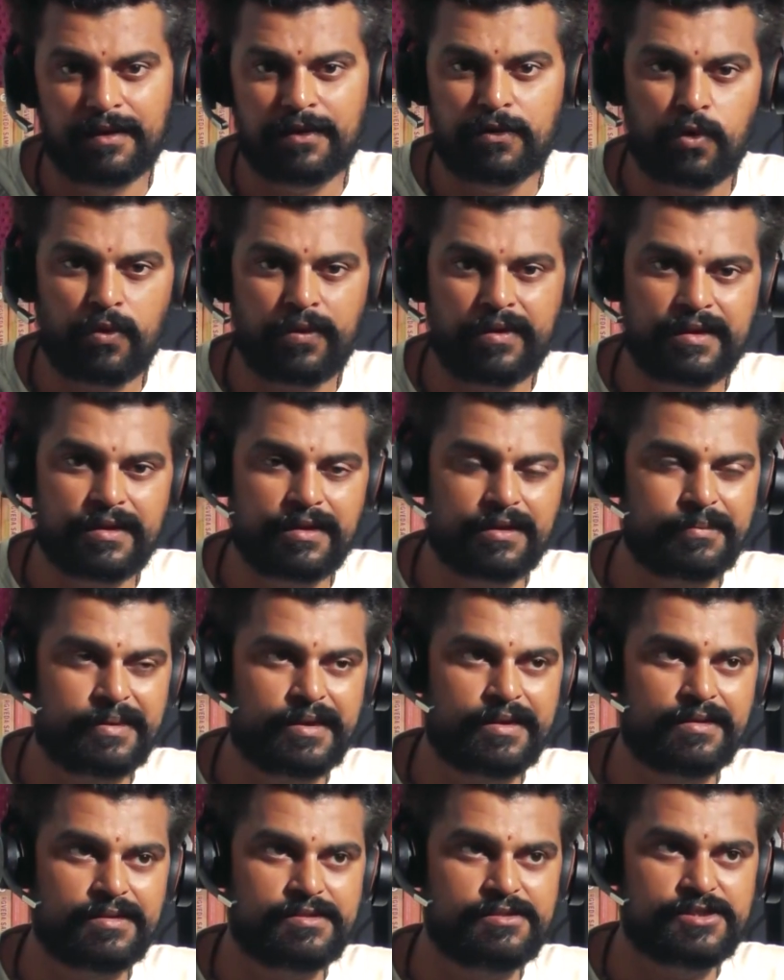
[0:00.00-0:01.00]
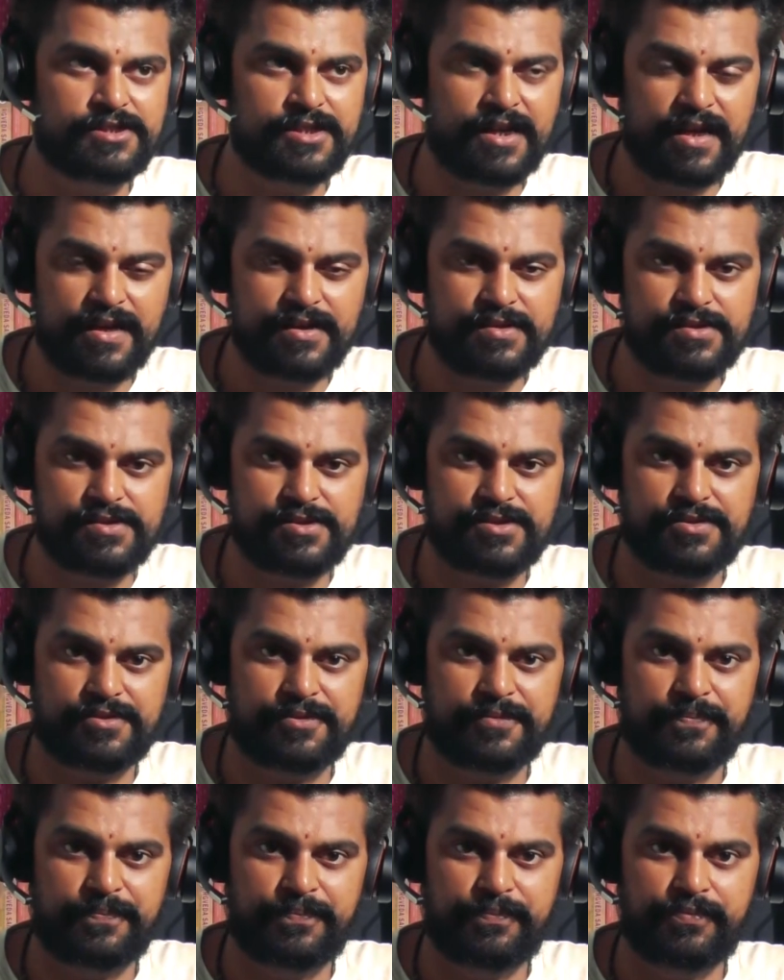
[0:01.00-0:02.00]
no incremental
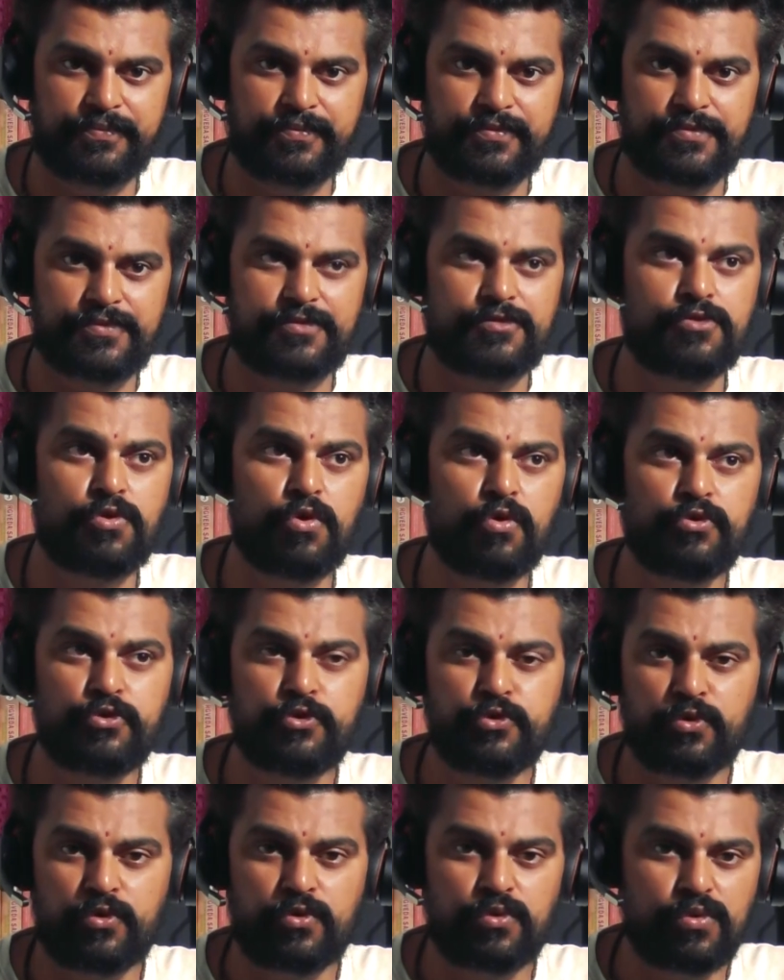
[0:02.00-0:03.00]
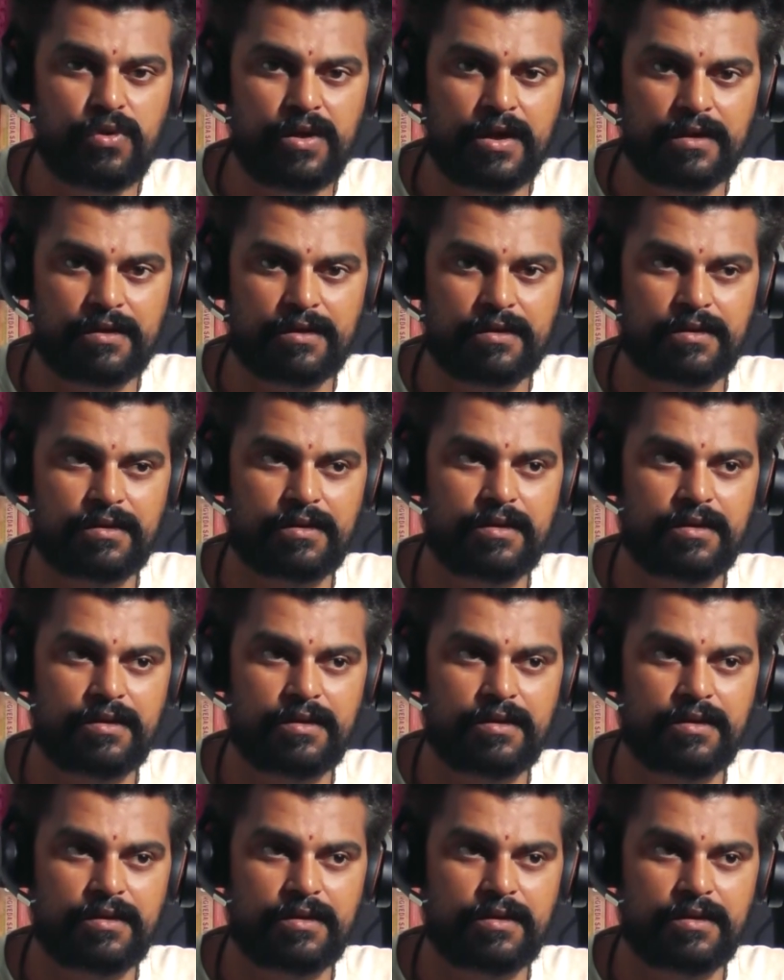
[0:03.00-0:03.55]
change, no new ruler,